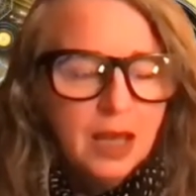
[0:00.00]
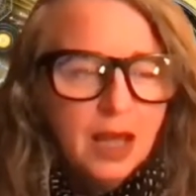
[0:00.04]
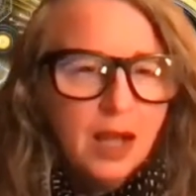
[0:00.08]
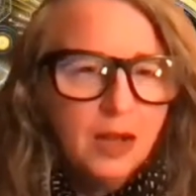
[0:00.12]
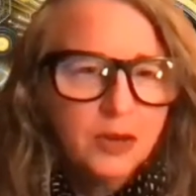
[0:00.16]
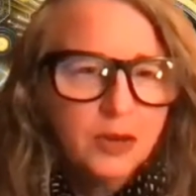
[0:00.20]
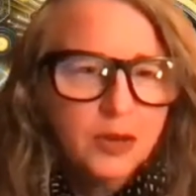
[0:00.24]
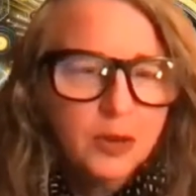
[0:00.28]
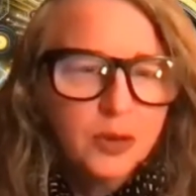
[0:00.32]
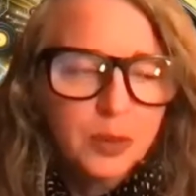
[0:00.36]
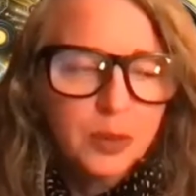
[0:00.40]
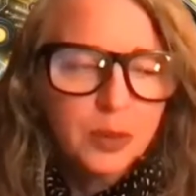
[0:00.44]

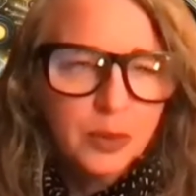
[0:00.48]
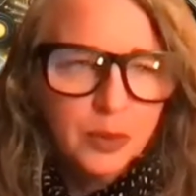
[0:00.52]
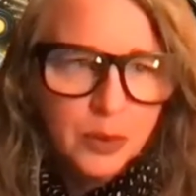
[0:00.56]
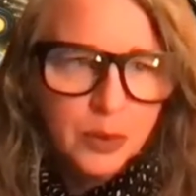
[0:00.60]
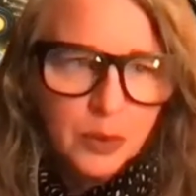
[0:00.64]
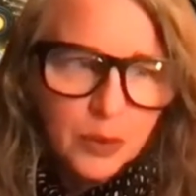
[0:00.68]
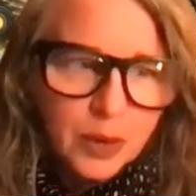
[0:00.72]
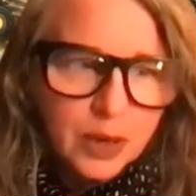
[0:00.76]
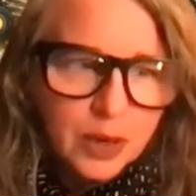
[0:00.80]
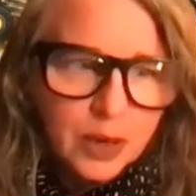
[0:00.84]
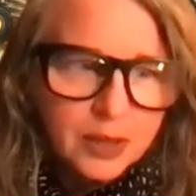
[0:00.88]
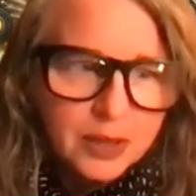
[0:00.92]

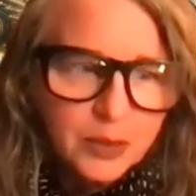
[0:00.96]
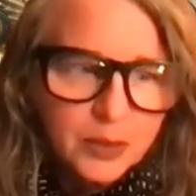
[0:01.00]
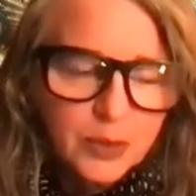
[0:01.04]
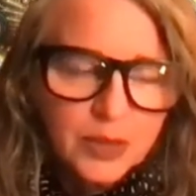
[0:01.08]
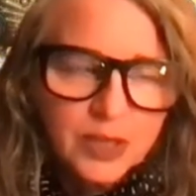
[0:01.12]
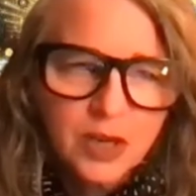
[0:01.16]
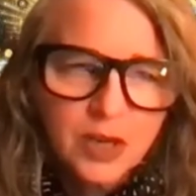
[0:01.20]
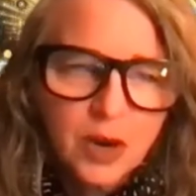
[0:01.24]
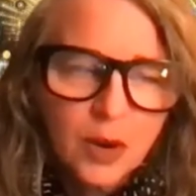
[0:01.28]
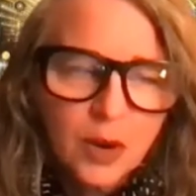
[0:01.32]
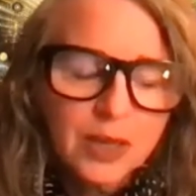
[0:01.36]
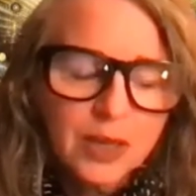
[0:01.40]
entrepreneurs,
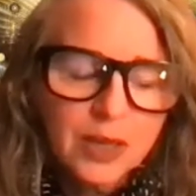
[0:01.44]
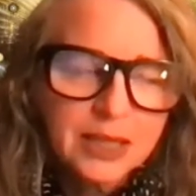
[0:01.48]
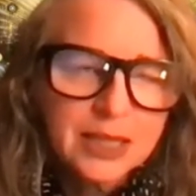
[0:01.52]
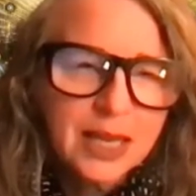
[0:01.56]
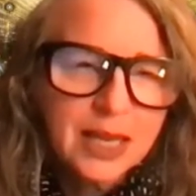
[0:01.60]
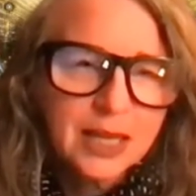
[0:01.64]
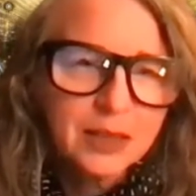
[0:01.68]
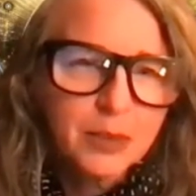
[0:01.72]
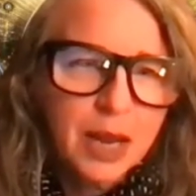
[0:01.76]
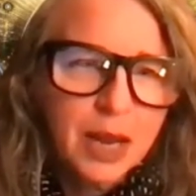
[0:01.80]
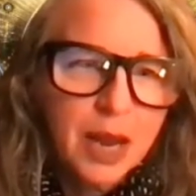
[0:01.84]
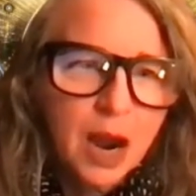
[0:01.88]
which always
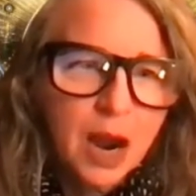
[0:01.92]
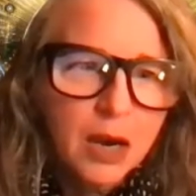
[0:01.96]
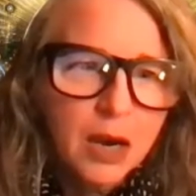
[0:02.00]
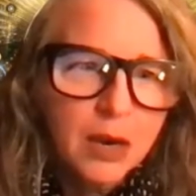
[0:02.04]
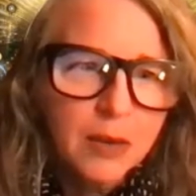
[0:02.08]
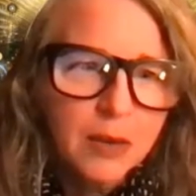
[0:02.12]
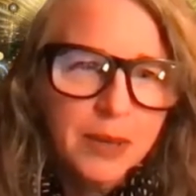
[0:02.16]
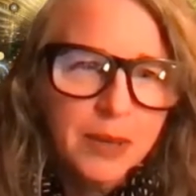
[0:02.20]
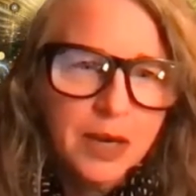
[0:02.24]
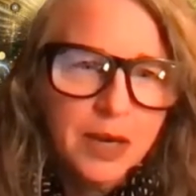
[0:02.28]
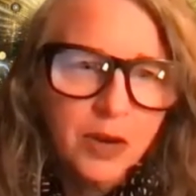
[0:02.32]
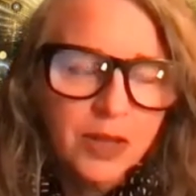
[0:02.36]
has my
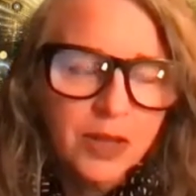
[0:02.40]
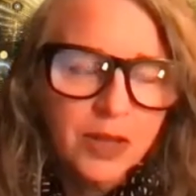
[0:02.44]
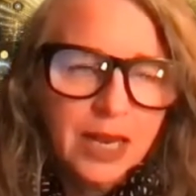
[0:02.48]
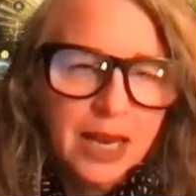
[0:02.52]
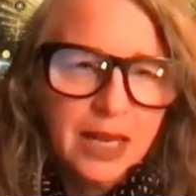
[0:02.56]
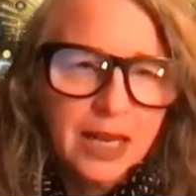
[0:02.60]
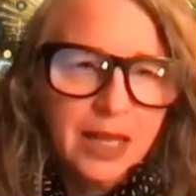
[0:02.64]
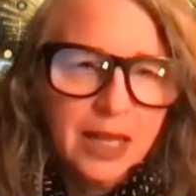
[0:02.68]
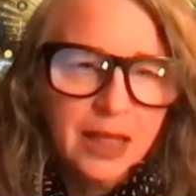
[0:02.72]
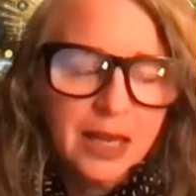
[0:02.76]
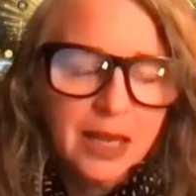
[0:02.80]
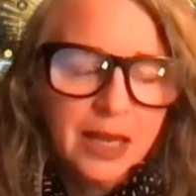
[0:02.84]
heart bigger than
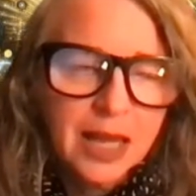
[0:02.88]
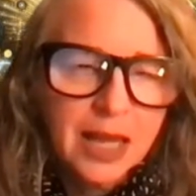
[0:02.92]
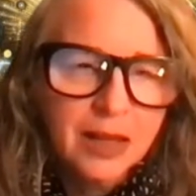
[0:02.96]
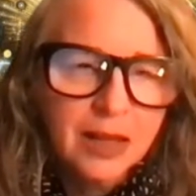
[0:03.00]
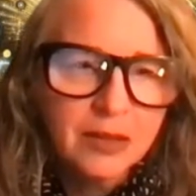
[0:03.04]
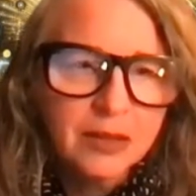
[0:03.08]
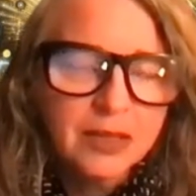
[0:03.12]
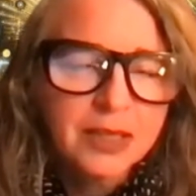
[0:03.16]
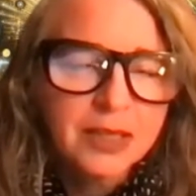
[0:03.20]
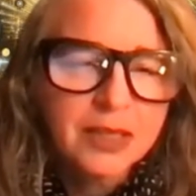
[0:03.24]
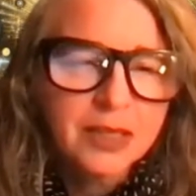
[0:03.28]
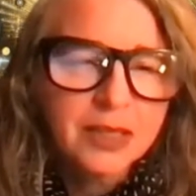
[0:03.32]
anything
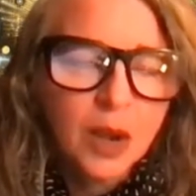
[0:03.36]
else.